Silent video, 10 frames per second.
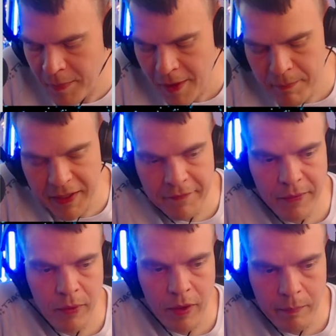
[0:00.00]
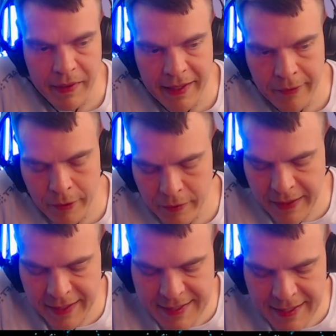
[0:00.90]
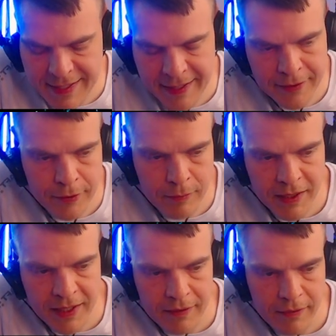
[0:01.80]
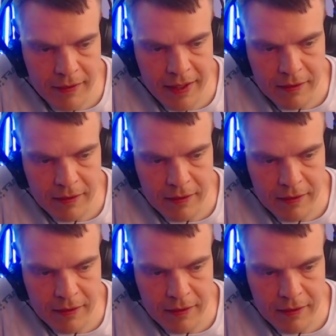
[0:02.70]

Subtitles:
But if you're a beginner that is listening to me, like